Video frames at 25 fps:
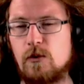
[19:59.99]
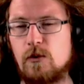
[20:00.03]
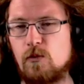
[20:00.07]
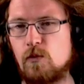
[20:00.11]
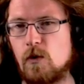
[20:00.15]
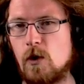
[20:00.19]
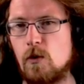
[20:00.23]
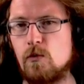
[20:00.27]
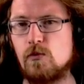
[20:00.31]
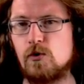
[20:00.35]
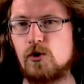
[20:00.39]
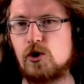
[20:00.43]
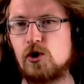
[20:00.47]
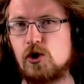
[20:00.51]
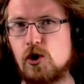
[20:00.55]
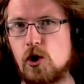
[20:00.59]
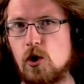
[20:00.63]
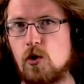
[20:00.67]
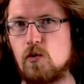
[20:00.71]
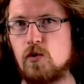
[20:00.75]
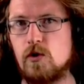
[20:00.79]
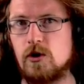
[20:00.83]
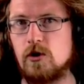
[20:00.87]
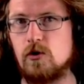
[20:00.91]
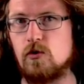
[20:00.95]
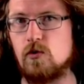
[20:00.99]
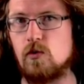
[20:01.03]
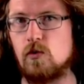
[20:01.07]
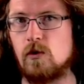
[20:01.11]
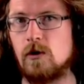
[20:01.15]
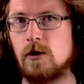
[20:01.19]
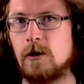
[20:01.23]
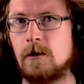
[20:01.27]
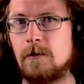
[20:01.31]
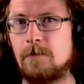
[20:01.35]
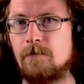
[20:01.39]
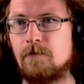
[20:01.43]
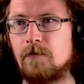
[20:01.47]
won't show you
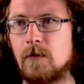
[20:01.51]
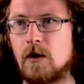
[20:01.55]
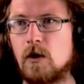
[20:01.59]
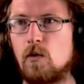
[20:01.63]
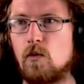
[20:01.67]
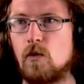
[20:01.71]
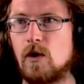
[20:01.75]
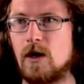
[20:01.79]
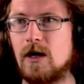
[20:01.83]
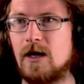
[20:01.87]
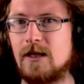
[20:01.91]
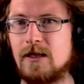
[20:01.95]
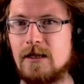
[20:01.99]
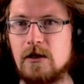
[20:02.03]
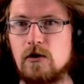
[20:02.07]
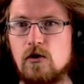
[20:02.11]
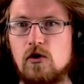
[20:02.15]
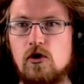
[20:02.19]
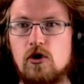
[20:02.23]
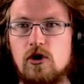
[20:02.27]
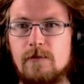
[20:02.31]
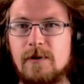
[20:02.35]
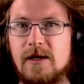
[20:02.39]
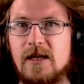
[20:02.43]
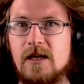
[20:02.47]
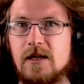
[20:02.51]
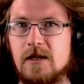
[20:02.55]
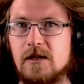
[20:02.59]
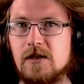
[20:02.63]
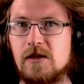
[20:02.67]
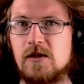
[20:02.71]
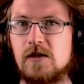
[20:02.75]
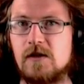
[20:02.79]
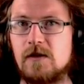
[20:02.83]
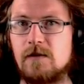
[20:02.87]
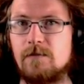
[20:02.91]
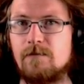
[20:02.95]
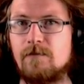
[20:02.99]
where the orb
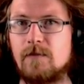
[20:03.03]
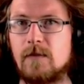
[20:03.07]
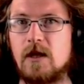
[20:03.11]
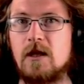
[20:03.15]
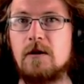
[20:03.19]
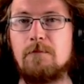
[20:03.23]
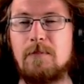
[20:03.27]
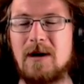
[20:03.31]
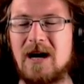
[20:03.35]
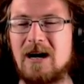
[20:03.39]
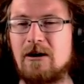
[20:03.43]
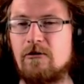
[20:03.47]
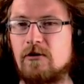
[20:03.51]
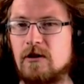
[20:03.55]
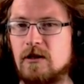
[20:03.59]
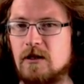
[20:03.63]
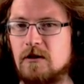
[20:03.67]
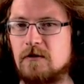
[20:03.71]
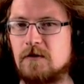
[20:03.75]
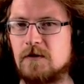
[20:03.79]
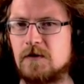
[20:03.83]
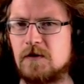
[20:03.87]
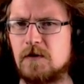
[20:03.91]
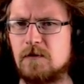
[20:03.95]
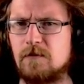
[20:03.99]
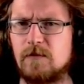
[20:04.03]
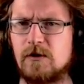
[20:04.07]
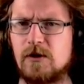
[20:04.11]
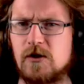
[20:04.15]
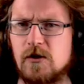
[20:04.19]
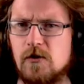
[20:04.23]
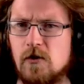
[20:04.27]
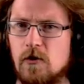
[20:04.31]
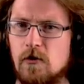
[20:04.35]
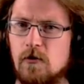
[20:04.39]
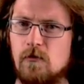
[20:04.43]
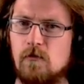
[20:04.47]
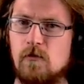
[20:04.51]
is in parallels.
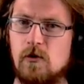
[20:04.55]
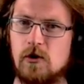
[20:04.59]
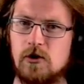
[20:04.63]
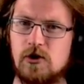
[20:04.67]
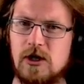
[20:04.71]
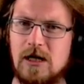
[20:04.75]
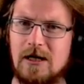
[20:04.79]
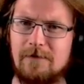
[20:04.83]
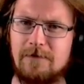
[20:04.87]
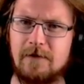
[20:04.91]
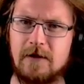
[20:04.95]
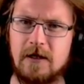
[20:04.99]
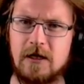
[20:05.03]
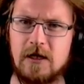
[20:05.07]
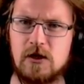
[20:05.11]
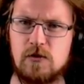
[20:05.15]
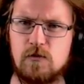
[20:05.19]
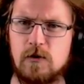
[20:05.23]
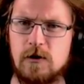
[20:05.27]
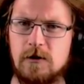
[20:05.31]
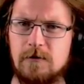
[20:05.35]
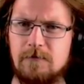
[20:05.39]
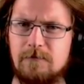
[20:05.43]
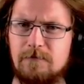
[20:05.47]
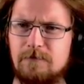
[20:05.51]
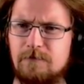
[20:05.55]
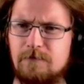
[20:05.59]
So watch out for that as well.